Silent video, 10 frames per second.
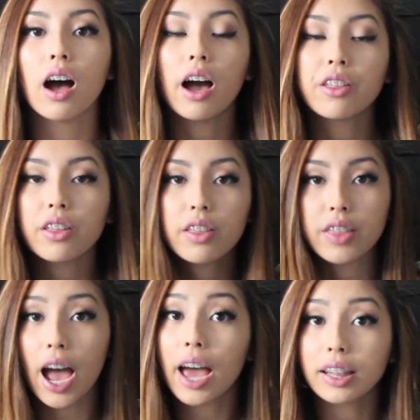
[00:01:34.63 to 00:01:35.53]
Other than
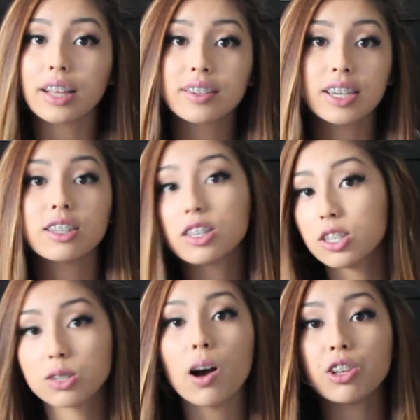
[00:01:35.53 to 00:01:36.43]
that, let's get to the
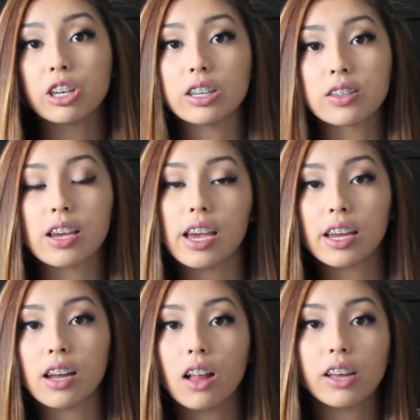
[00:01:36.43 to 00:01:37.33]
swatches,
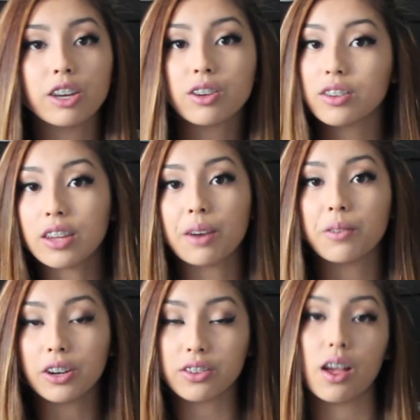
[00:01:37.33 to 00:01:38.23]
and I'll let you decide
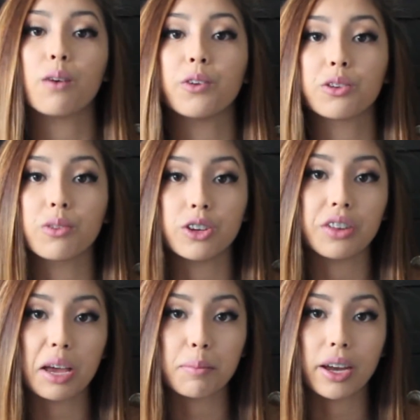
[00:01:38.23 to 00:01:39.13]
for yourself which one you like